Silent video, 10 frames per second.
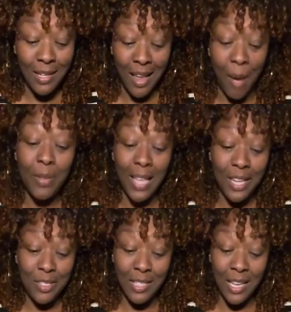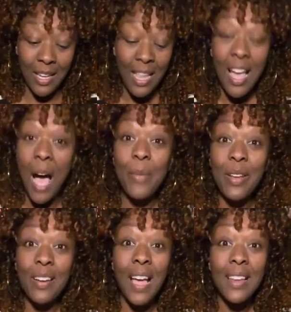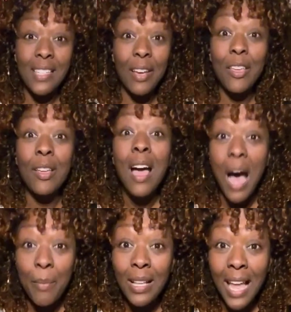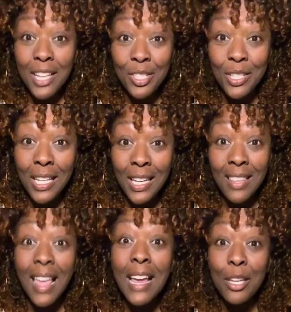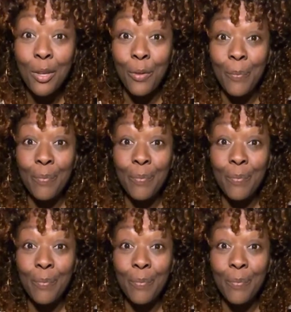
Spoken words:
I'm glad you did. I'm here tonight to tell you, I'm glad you did. Thank you.